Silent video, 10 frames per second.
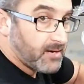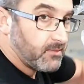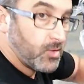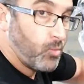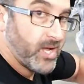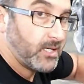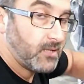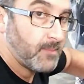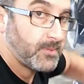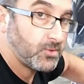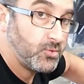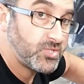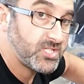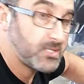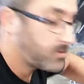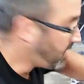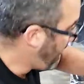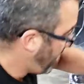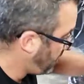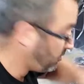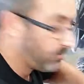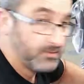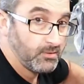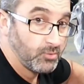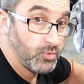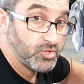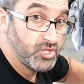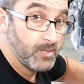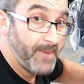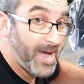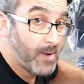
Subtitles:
to wiggle up and loosen and lose your power